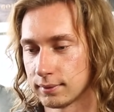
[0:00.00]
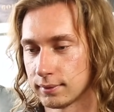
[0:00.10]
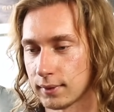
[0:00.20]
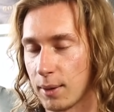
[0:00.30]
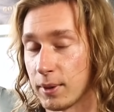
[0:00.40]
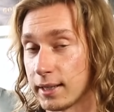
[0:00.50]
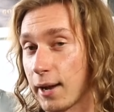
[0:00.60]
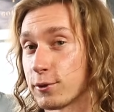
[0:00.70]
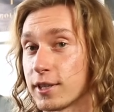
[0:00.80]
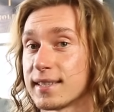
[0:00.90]
I mean,
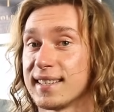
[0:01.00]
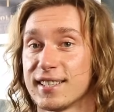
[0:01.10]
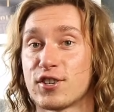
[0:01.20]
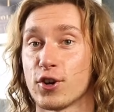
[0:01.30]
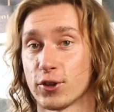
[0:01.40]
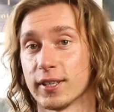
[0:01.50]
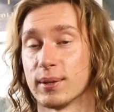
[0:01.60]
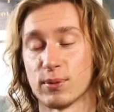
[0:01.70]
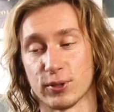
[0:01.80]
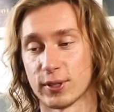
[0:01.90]
that was a sick shot in
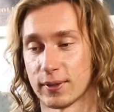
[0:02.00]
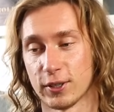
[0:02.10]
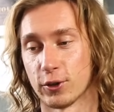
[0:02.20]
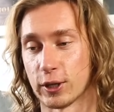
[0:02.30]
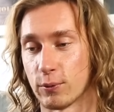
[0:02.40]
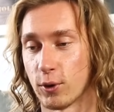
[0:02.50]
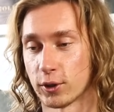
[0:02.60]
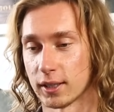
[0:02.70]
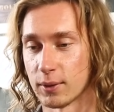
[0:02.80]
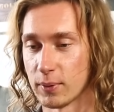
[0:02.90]
the music video. He
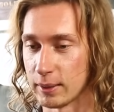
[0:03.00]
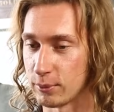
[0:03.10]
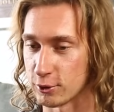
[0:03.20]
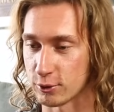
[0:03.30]
walked in the paper,